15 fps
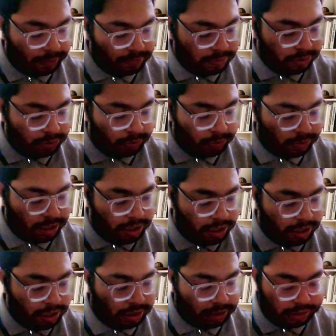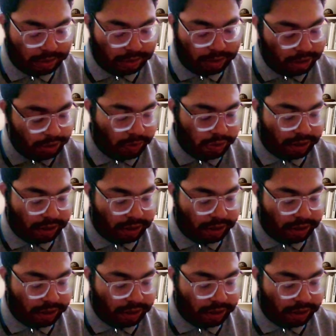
so they got